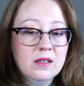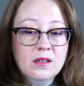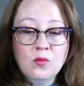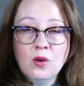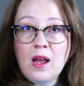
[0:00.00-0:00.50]

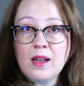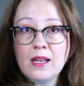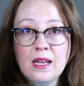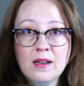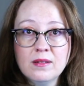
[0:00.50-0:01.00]
We're not
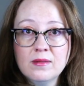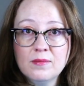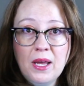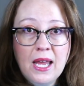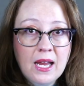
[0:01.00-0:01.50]
getting
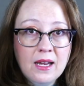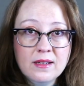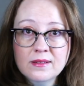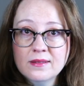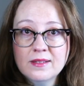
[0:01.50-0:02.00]

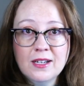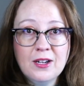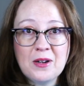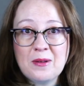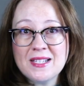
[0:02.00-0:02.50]
paid. You know
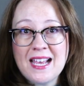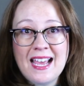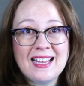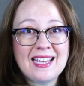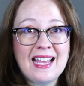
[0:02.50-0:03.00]
what I'm
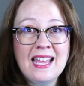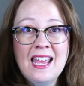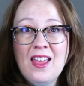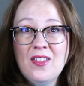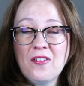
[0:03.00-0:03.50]
saying? Like,
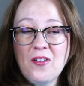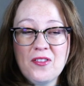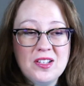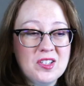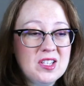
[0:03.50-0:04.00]
there are all
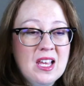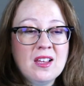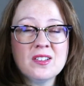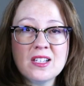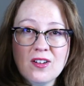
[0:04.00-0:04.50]
these
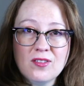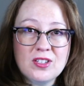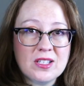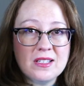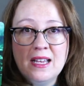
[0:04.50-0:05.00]
things that are
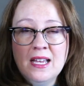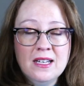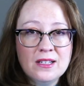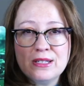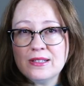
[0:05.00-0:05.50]
just
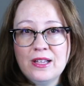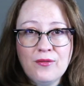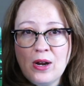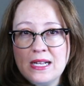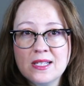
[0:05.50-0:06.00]
hitting us left,
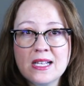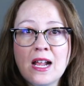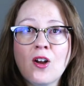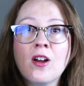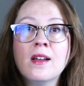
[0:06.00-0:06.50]
right, and
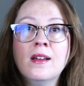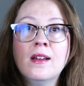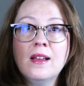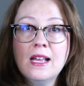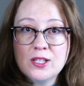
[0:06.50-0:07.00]
center.
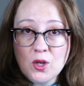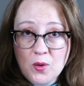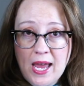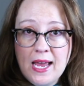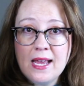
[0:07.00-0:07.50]
It's
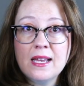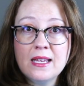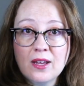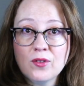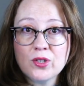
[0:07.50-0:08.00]
okay.
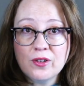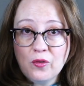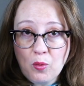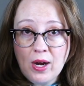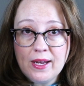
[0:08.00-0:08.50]
Give yourself a
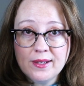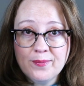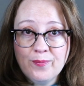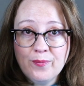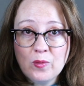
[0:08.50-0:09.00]
break
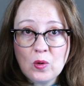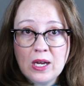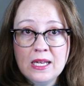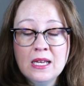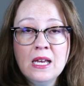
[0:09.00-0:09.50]

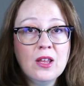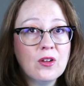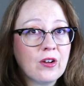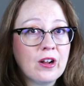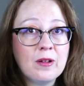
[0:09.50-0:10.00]
right? There
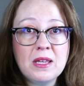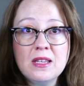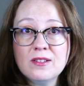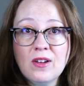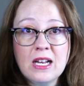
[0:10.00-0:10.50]
are going to be
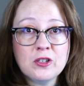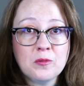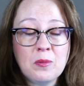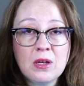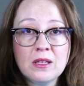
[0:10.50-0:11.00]
these financial
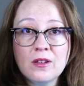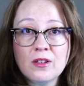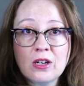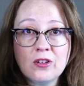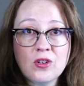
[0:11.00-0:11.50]
people out there.
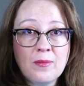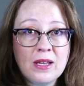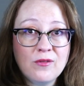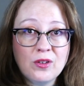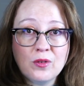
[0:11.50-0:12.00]
They're going to try to
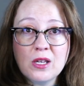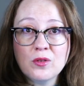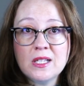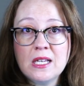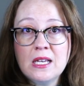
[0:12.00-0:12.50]
make you feel
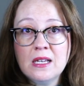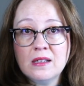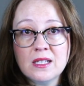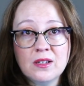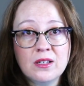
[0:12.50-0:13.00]
guilty
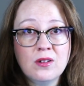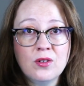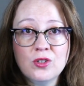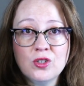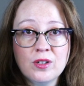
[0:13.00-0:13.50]
and tell you, oh,
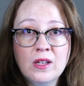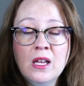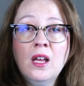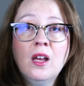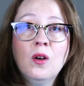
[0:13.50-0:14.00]
you have.
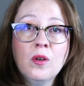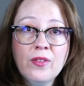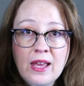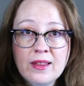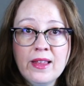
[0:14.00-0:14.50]
Well,
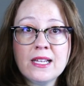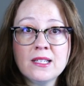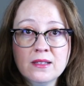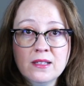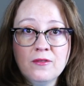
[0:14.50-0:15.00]
they like
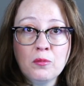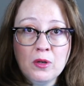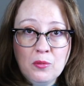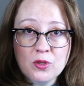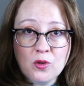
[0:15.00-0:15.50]
to live a
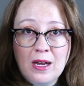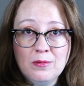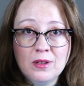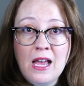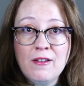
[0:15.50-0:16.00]
pre prescribed
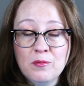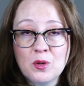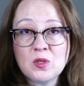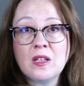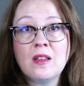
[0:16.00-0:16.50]
life,
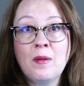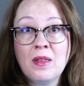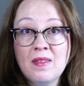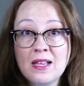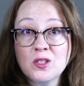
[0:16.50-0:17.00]
most of them,
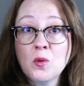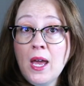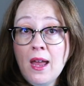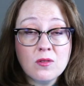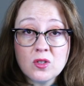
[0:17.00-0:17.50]
and that's
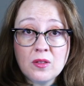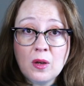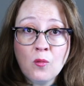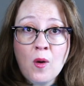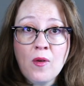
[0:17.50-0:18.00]
okay. There's
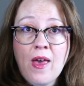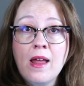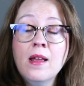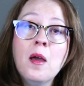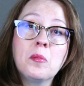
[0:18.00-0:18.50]
nothing wrong with that.
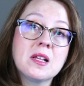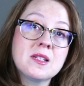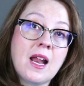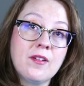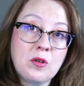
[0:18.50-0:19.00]
But that's
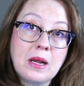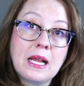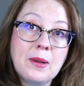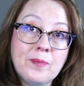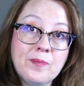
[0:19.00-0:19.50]
not
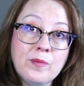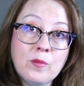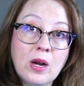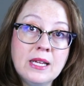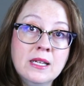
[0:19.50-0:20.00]
everybody,
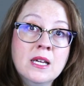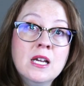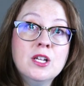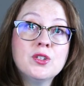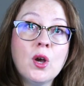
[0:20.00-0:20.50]
right?
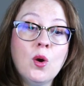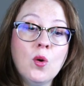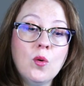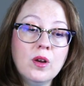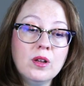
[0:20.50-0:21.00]

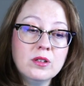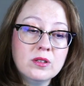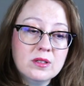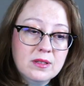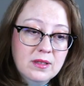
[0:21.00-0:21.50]
So
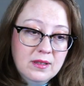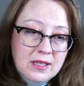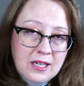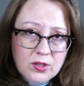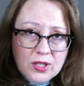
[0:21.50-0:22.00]

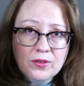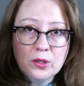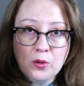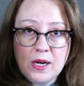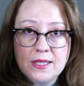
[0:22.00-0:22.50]
give yourself a
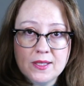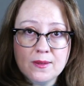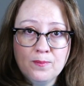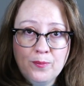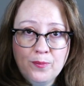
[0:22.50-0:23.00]
little
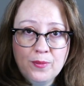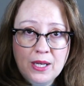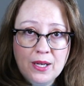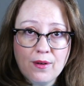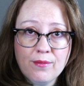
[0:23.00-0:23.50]
grace
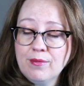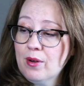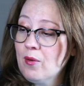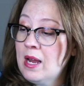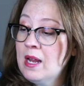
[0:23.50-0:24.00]
here,
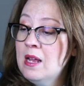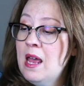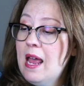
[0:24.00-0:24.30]
all right?